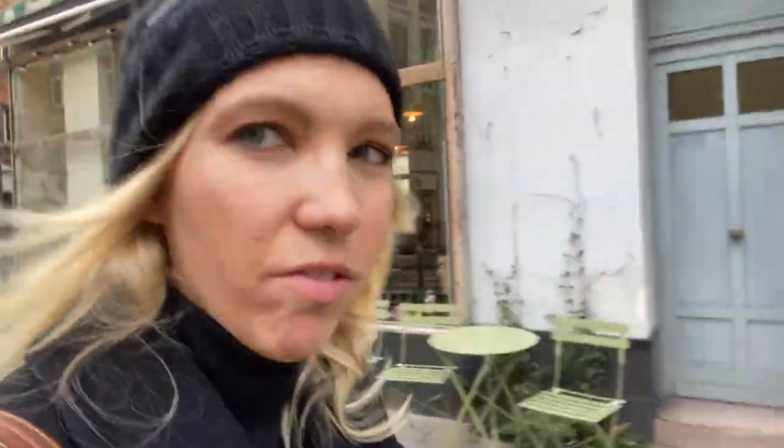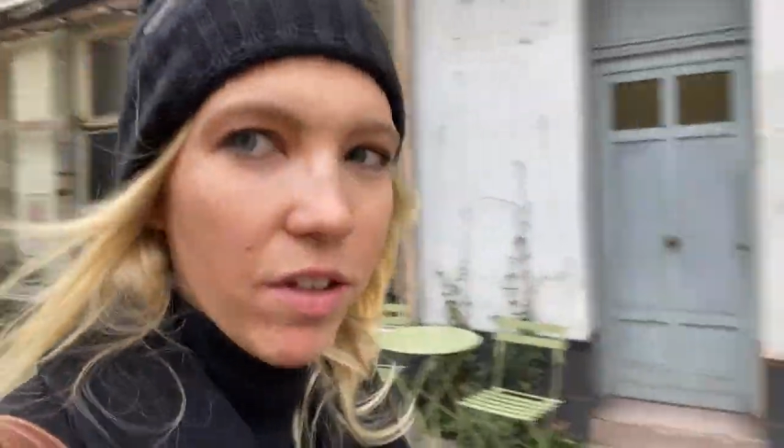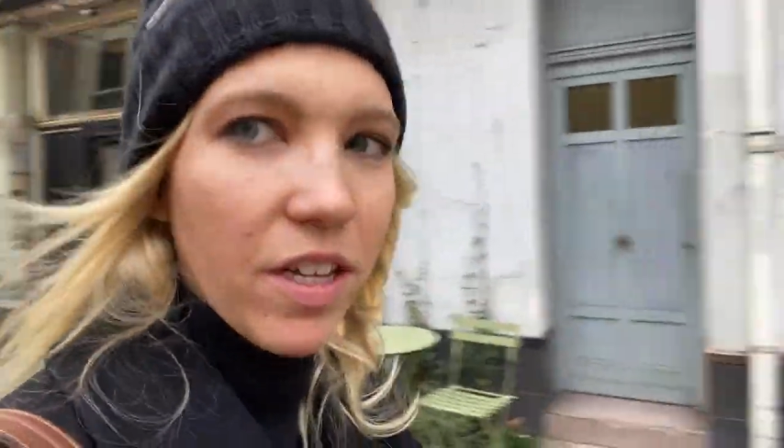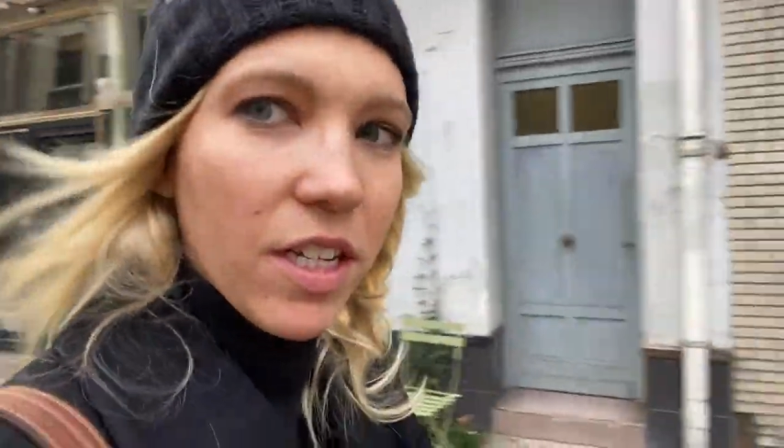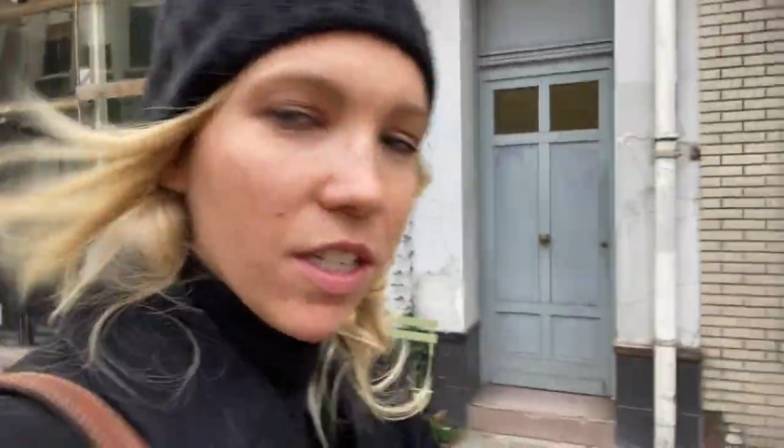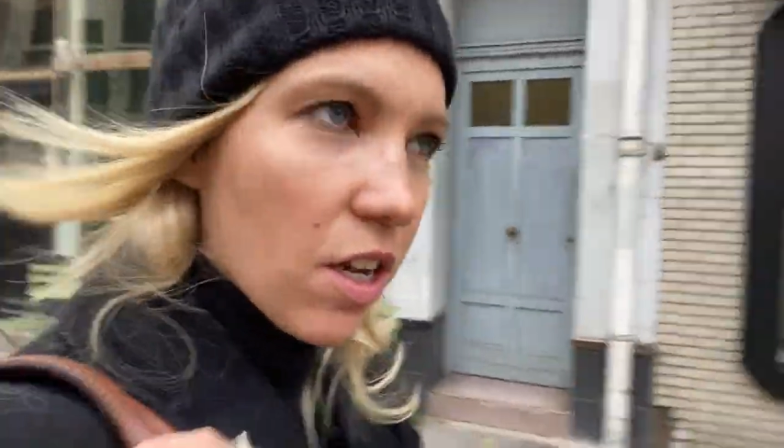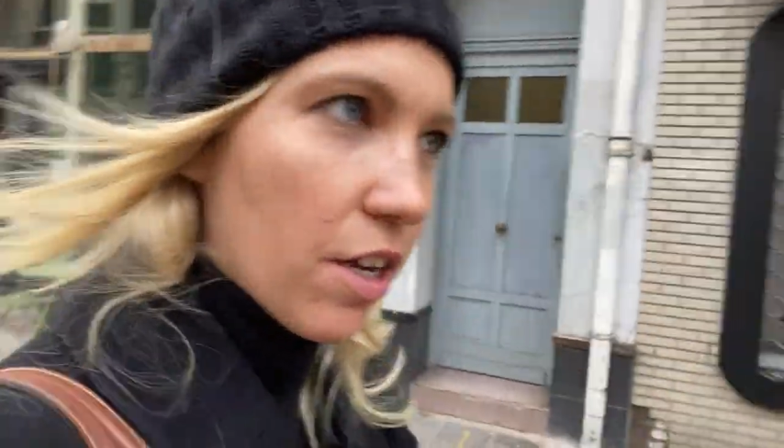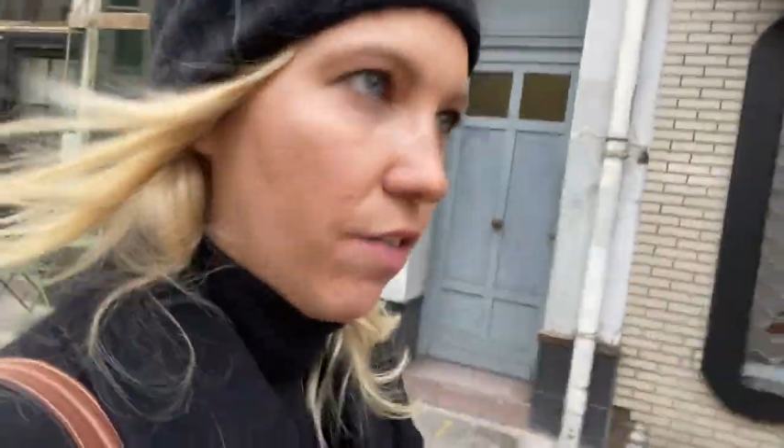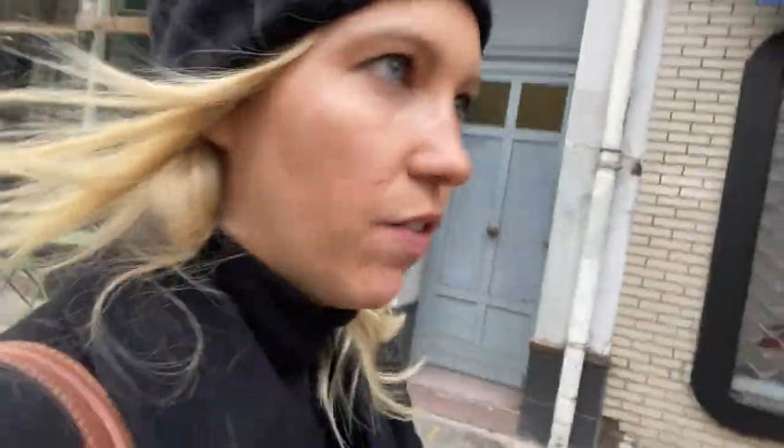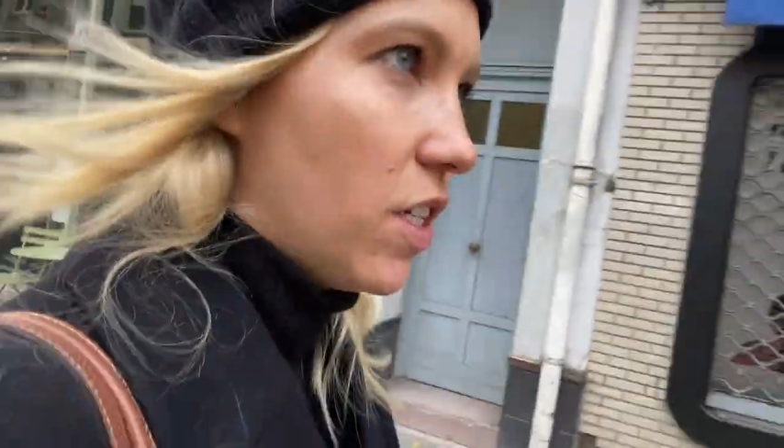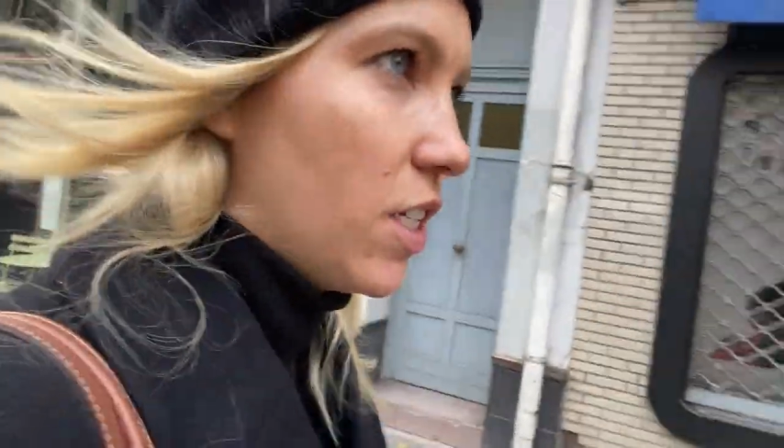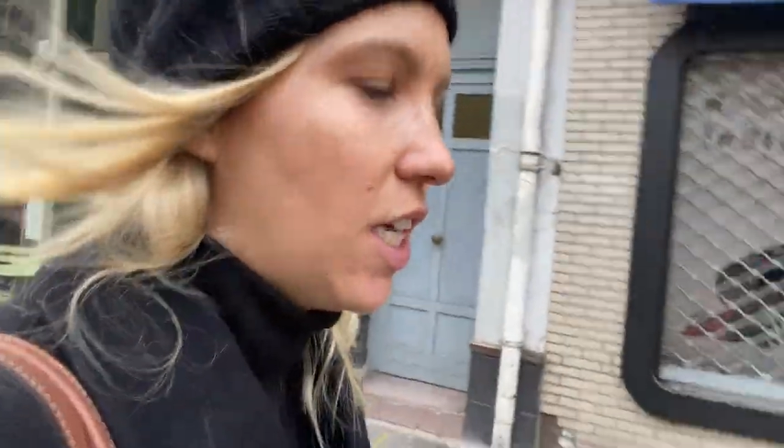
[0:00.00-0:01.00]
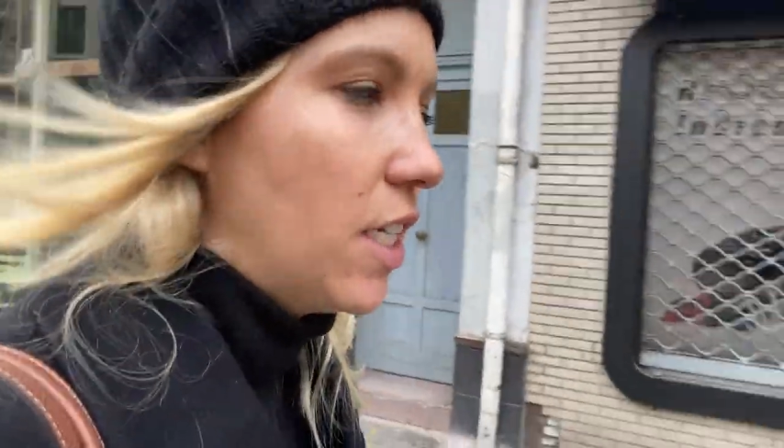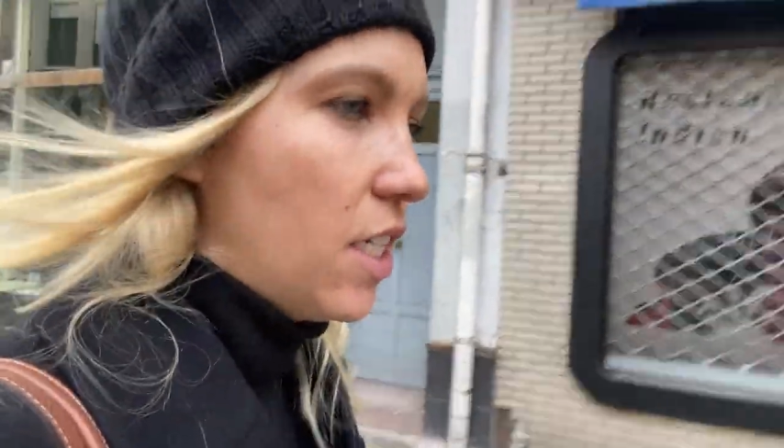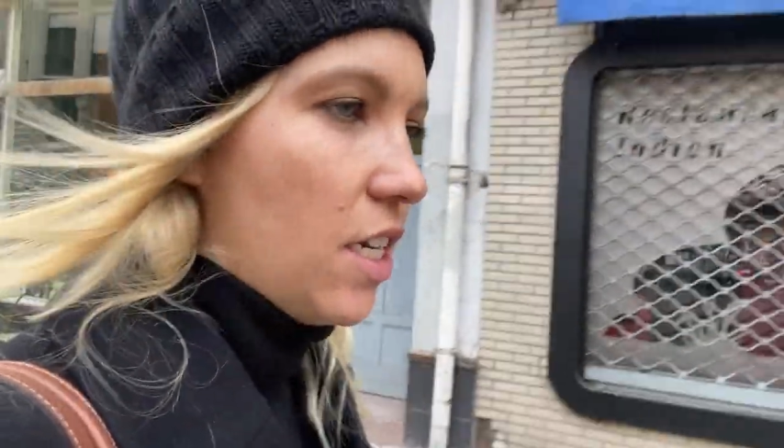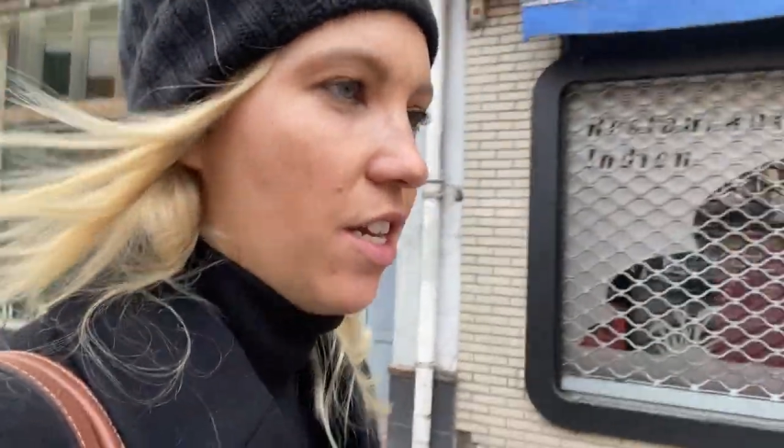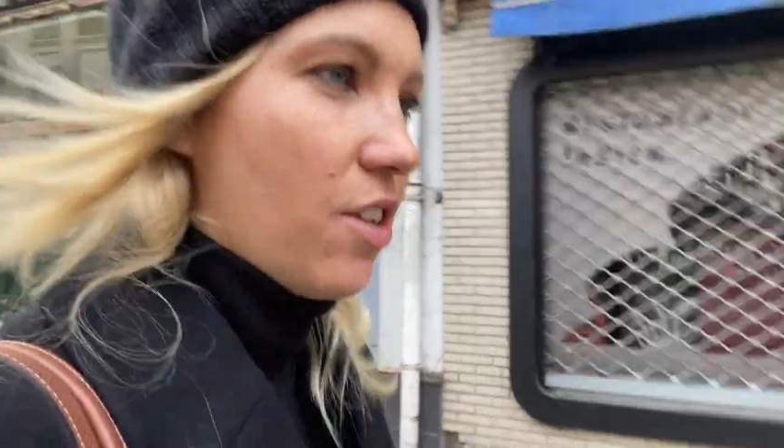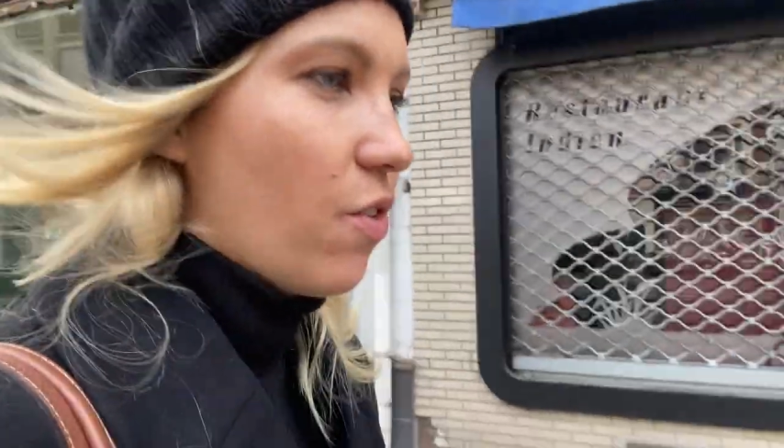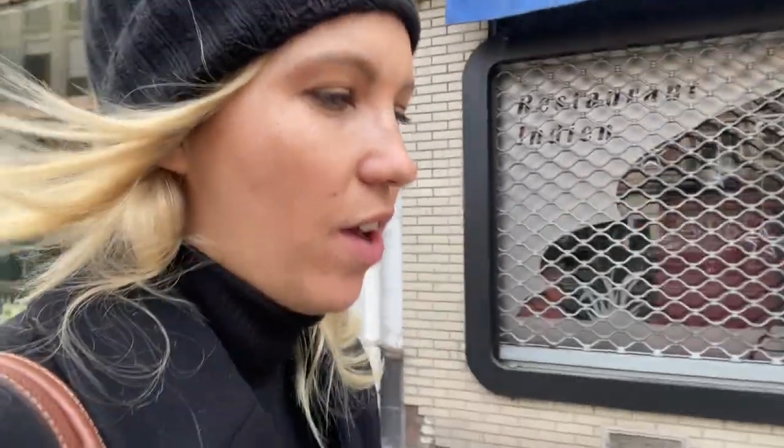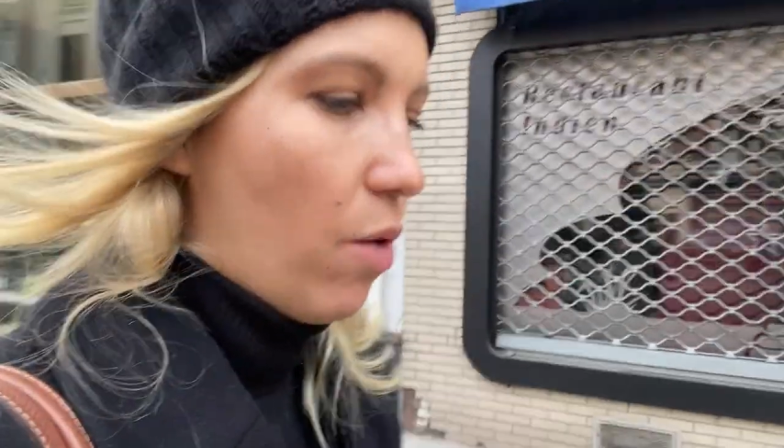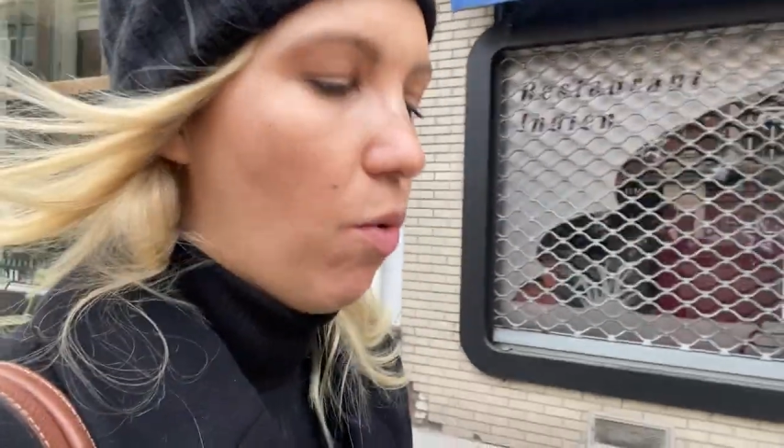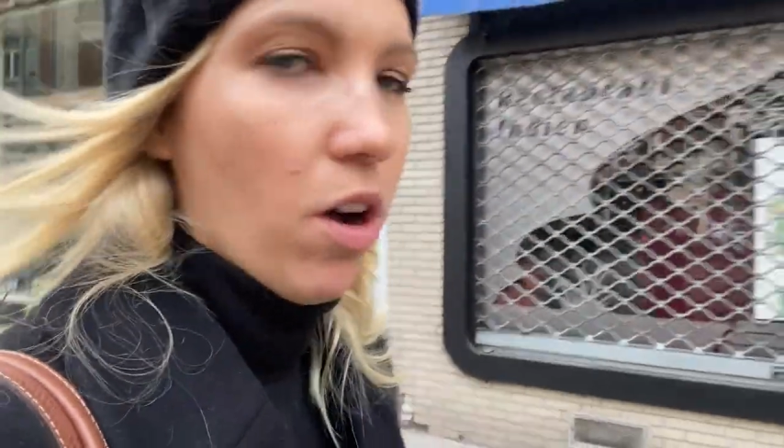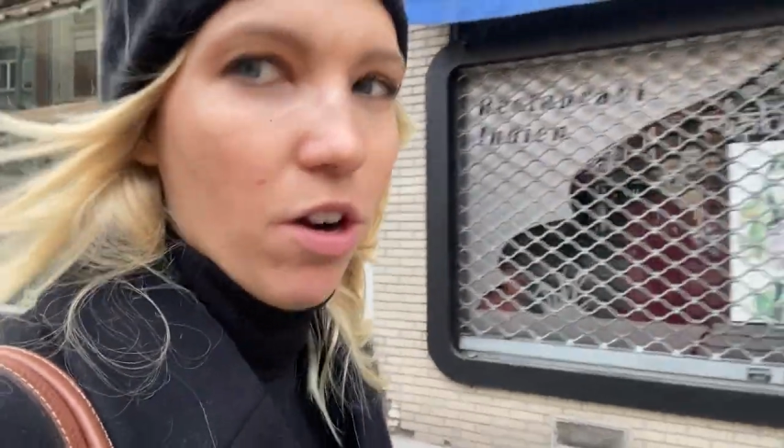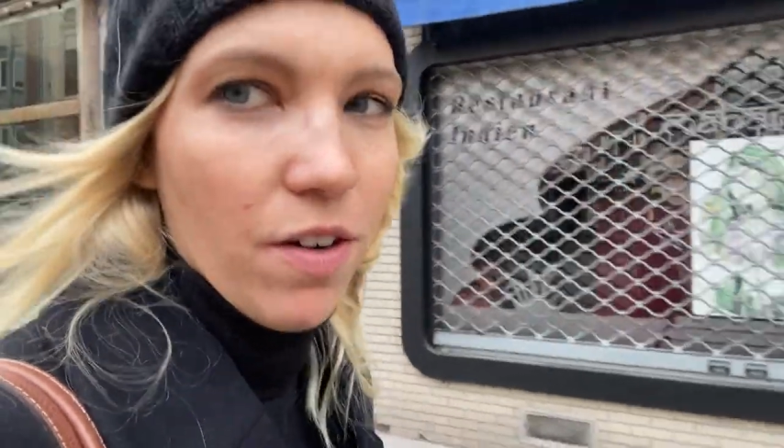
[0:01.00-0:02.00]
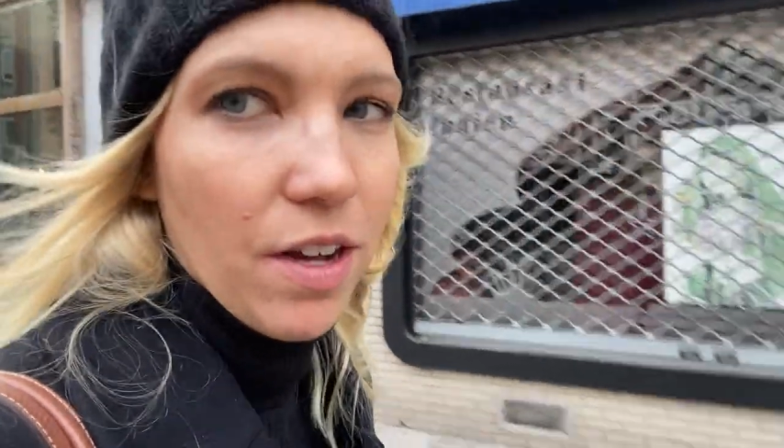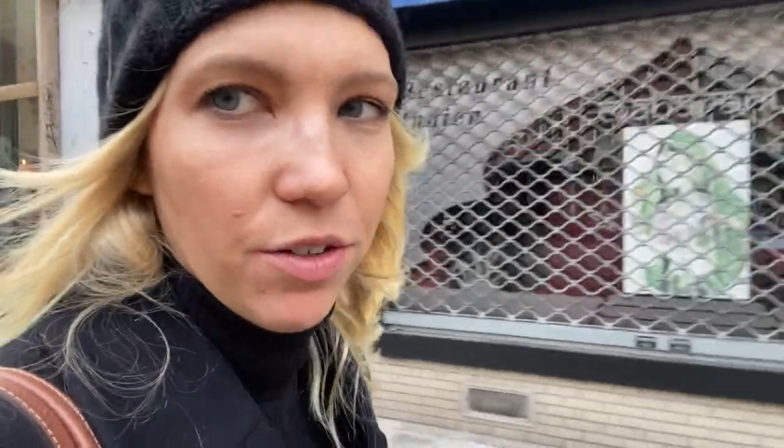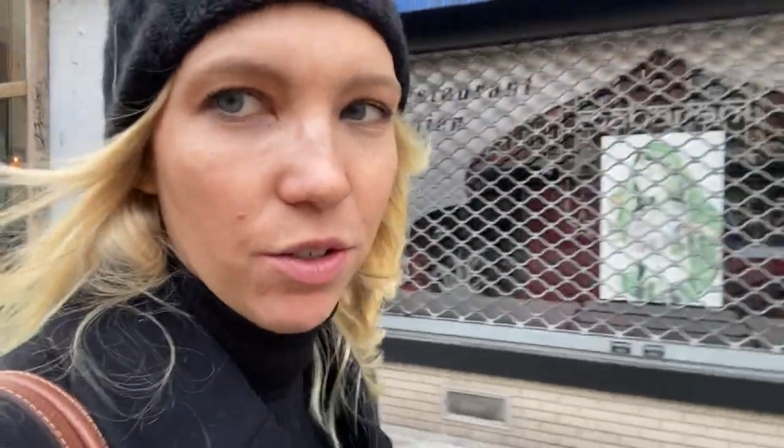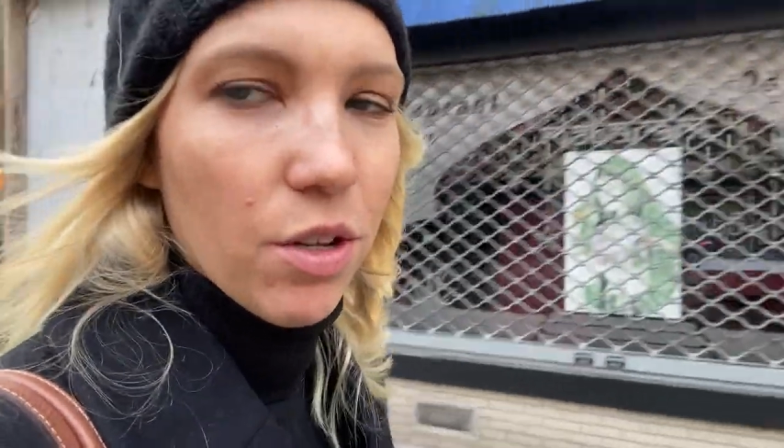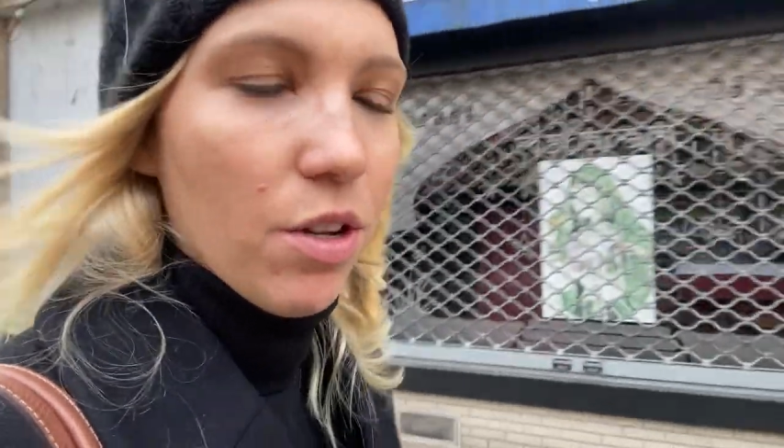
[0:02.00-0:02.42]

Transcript: feel like is kind of a necessity, and you can't walk around